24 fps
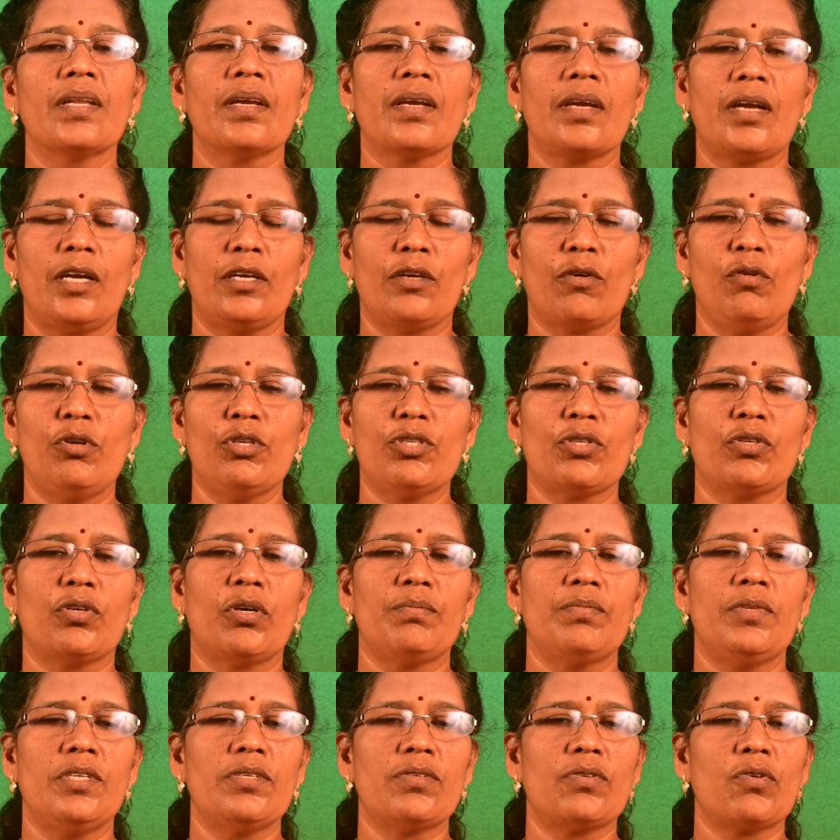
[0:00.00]
Conclusion
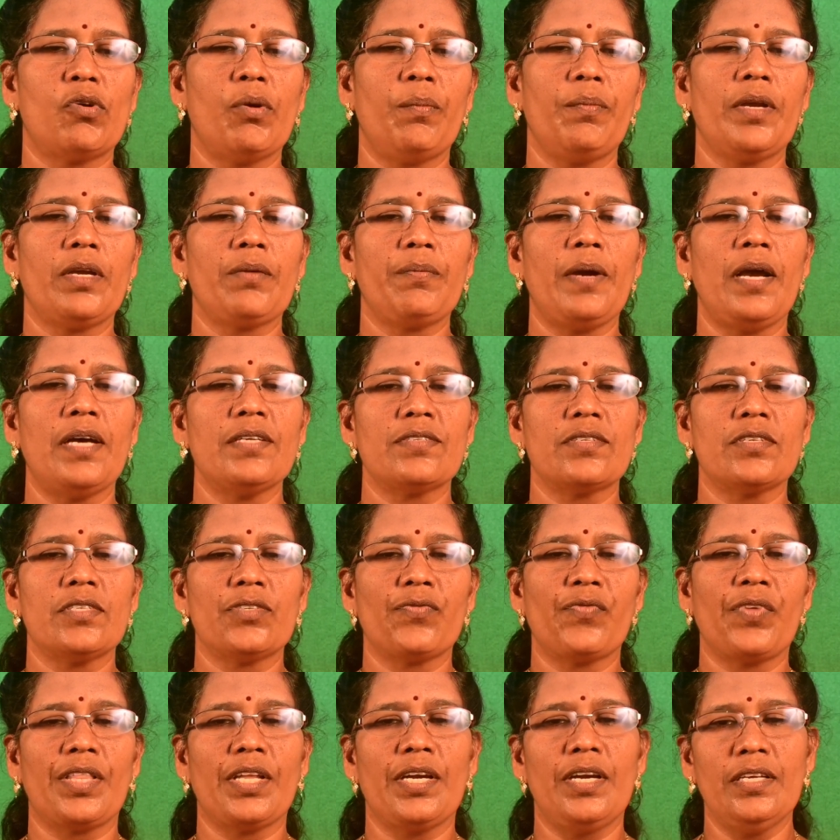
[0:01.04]
of this topic:
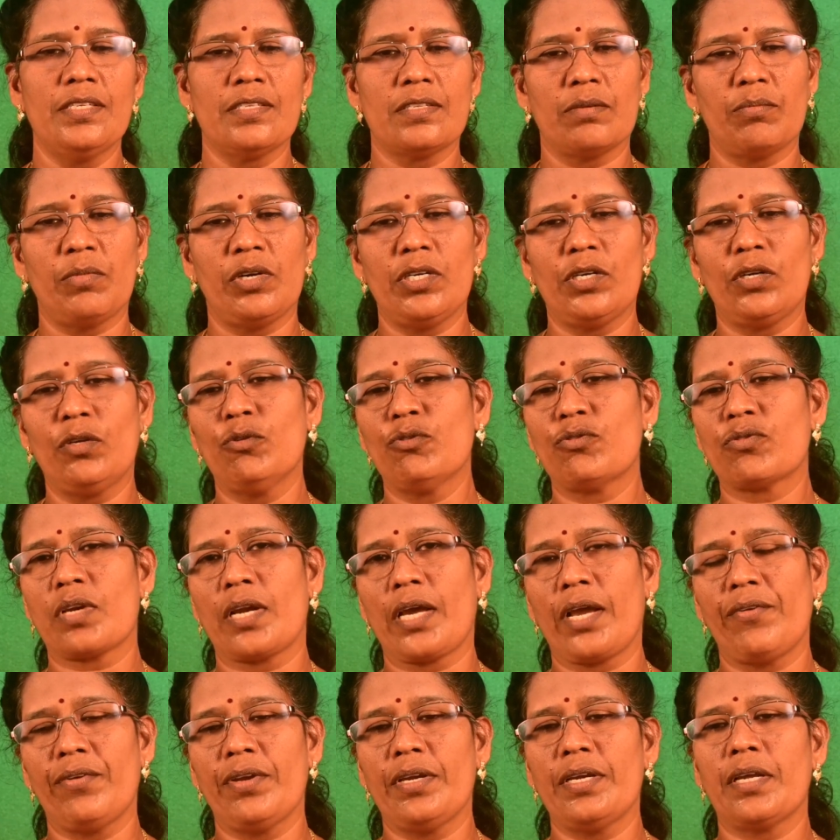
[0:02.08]
persons with disabilities
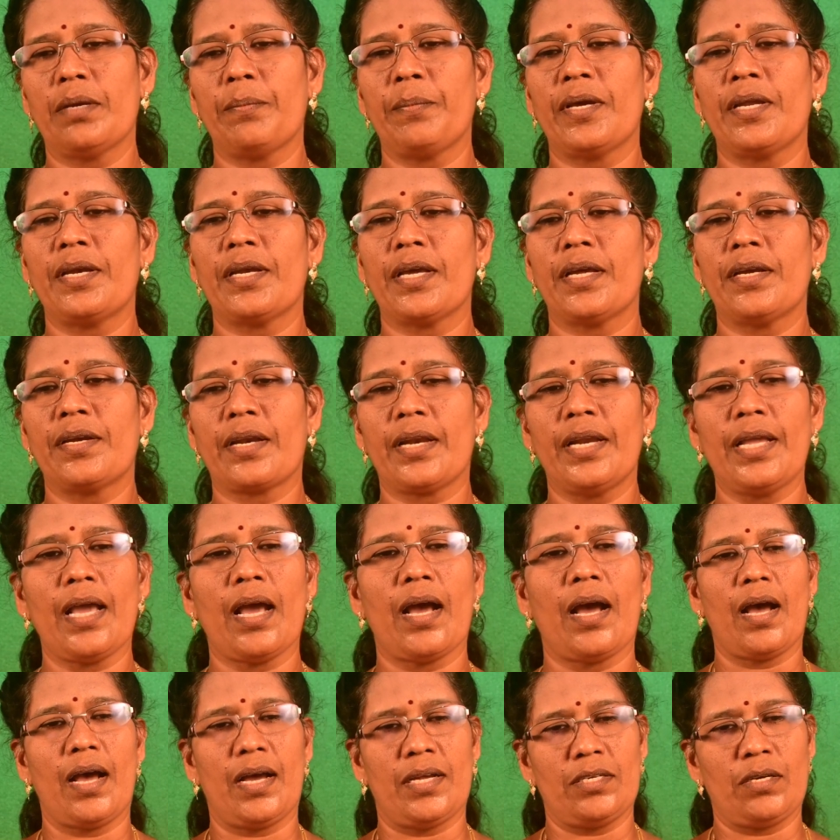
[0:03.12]
live independently
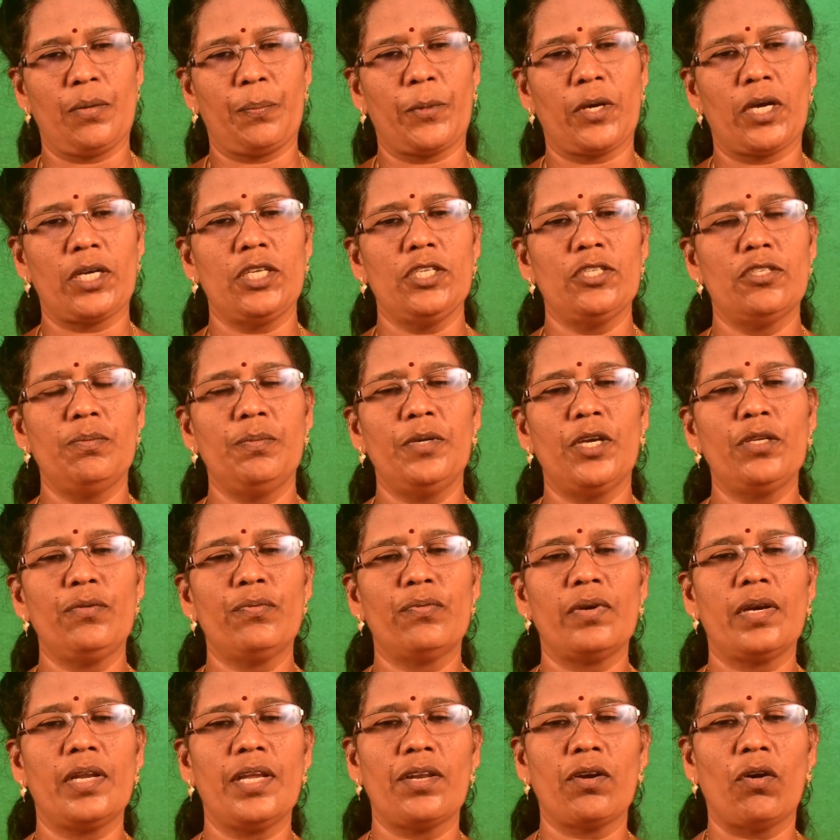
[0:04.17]
and participate
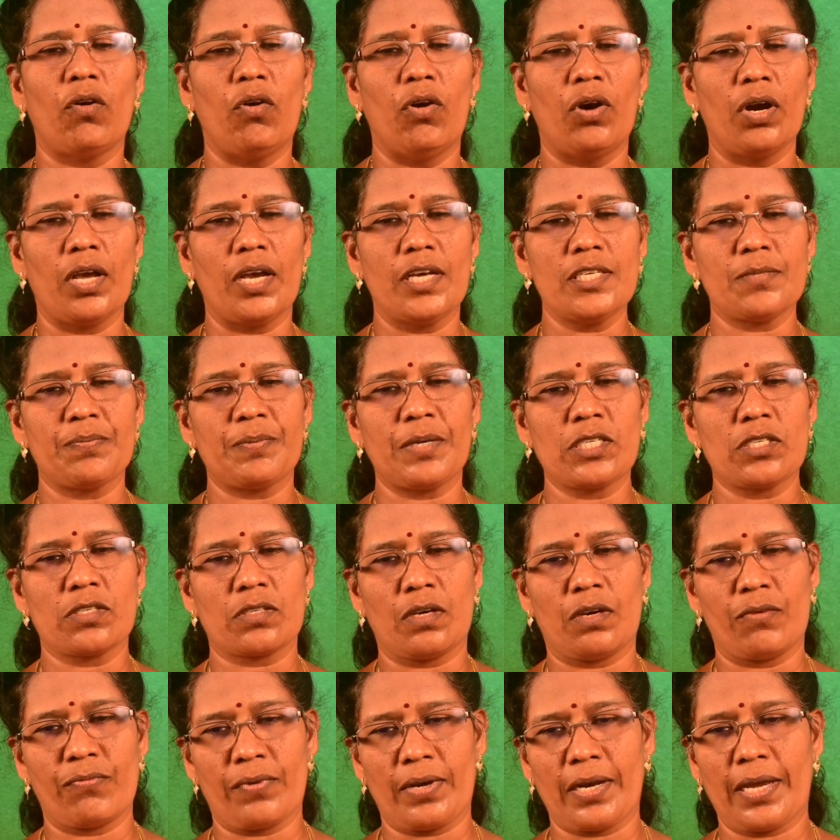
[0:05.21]
fully in all aspects
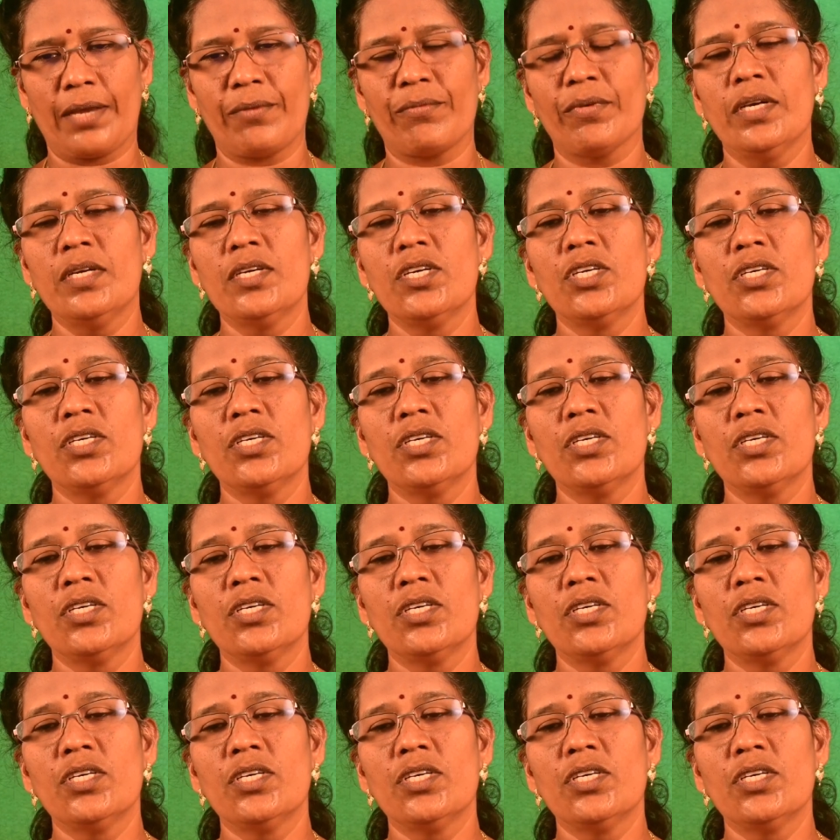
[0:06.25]
of life.